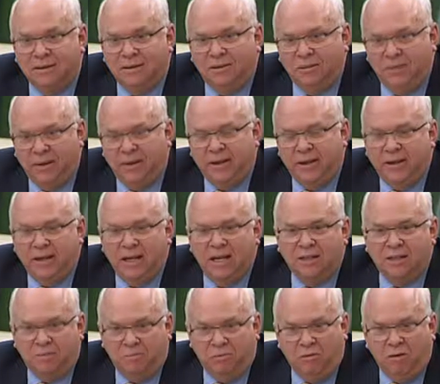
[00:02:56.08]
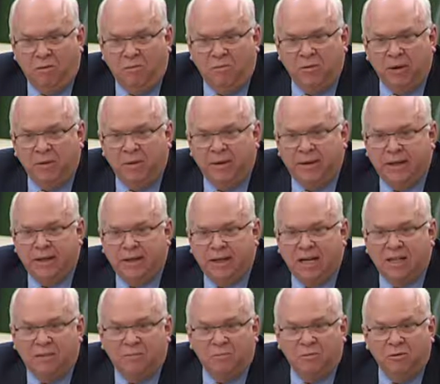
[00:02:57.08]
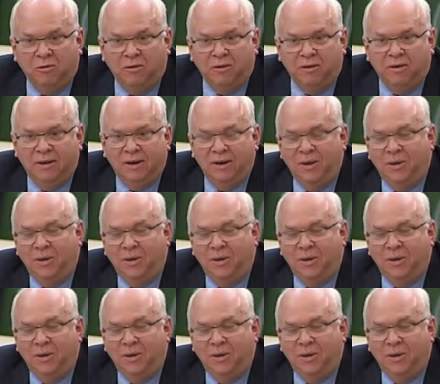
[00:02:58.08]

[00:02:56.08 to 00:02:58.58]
We think that's appropriate. We think that's prudent.